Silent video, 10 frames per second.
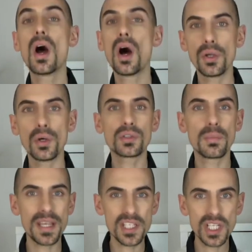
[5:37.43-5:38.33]
on
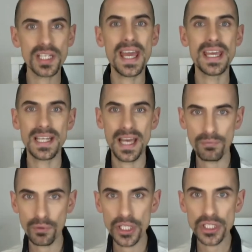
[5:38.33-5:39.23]
automation and
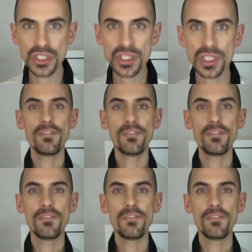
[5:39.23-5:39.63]
leverage.